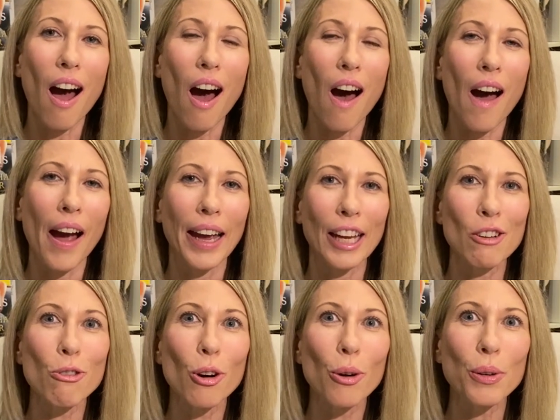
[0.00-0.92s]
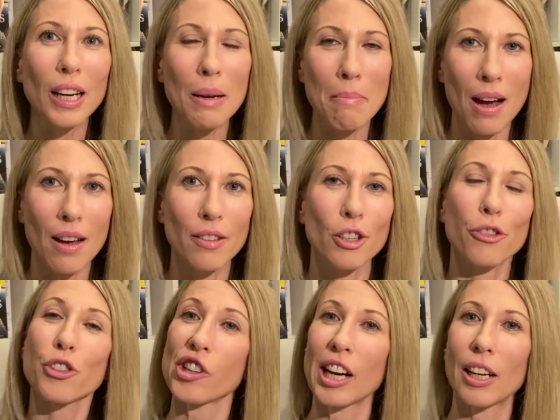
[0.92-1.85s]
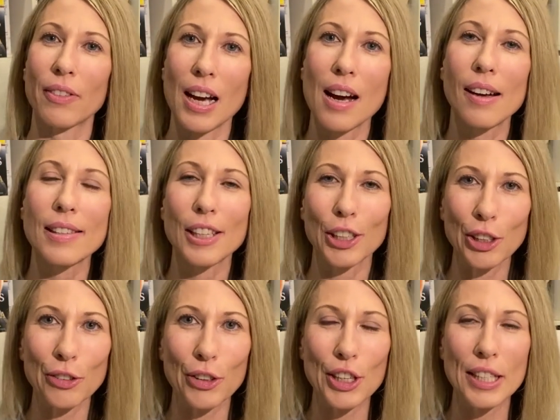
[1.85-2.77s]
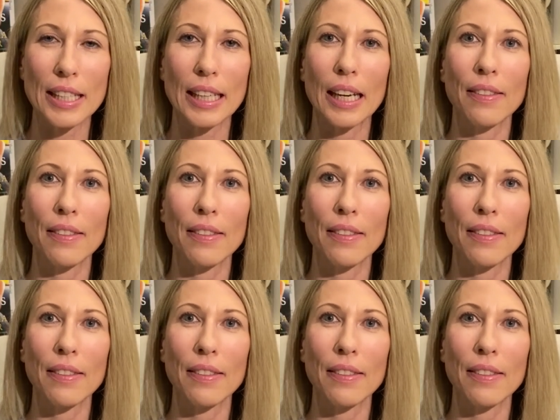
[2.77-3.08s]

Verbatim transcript: I enrolled in a Master of Creative Arts at university,